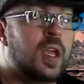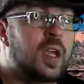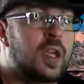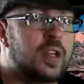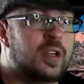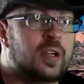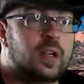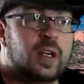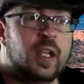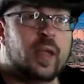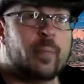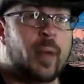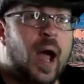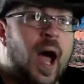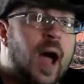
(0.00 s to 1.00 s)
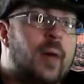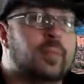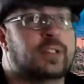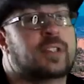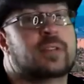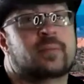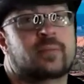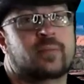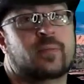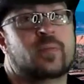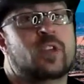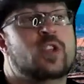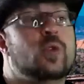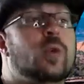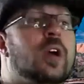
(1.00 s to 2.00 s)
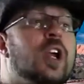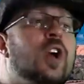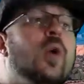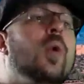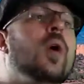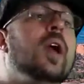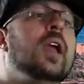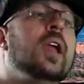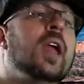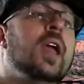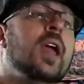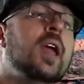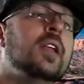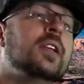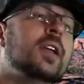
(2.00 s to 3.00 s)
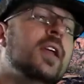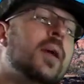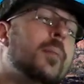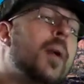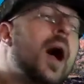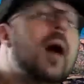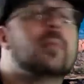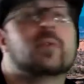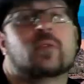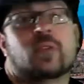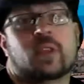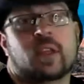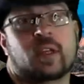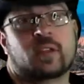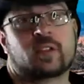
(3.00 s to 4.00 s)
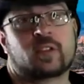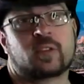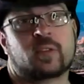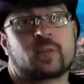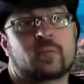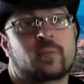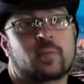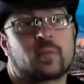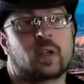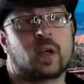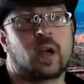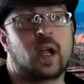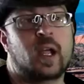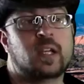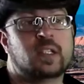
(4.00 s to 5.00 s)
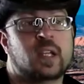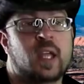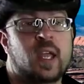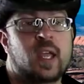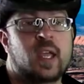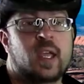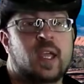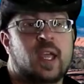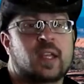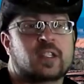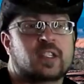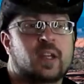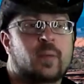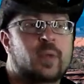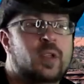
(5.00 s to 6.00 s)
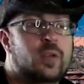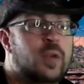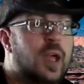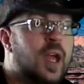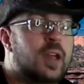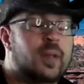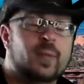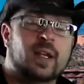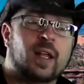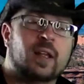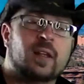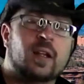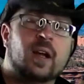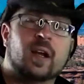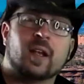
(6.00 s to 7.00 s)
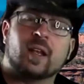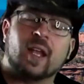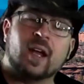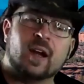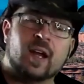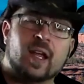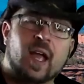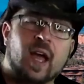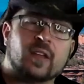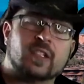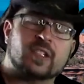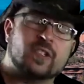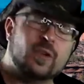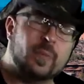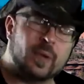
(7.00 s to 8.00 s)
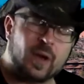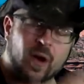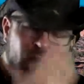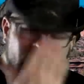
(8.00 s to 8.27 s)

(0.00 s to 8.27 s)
you're going to get popped. You are going to get popped for this. All right? And some of you guys, I mean, like Larry, how stupid are